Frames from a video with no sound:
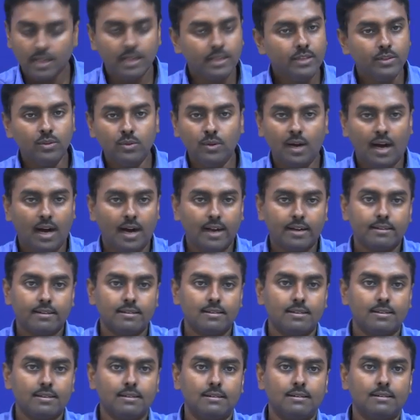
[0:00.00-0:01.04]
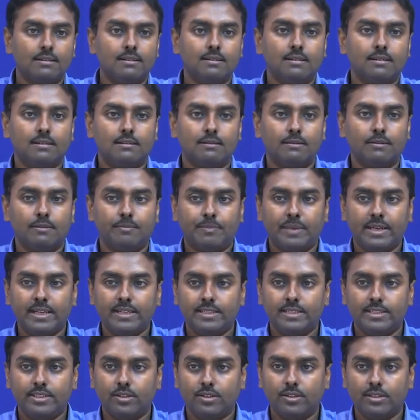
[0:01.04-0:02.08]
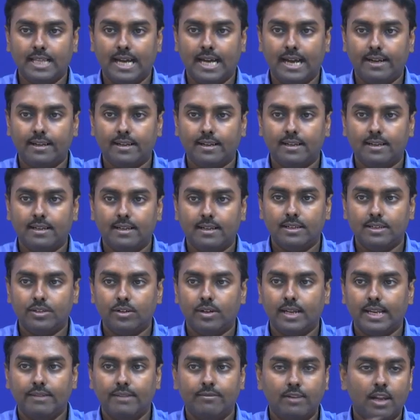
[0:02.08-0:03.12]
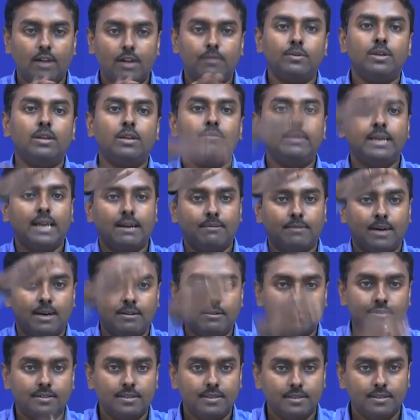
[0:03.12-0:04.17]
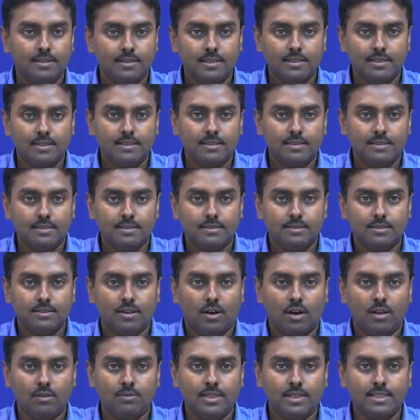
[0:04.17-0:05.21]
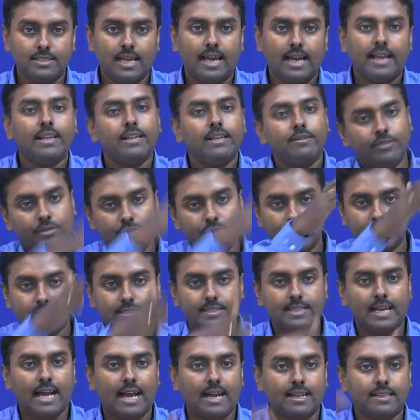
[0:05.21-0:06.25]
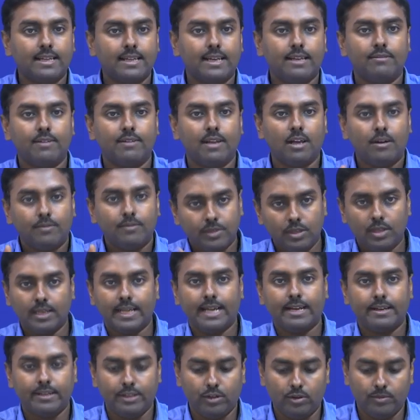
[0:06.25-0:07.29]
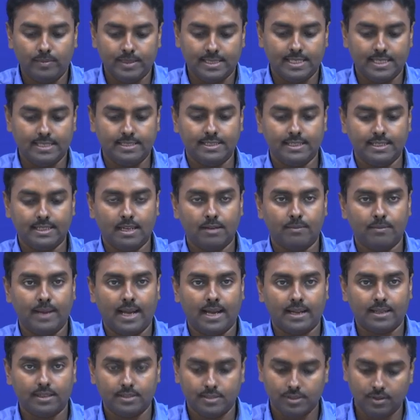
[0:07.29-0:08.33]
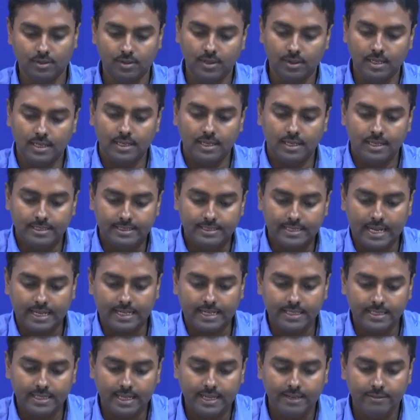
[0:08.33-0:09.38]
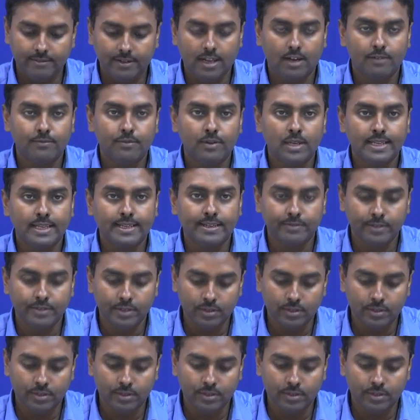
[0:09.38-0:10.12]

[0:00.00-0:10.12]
you are pretty sure that your envelope will be above always, and if you just track the envelope you will get your message signal back. So, tracking the envelope will give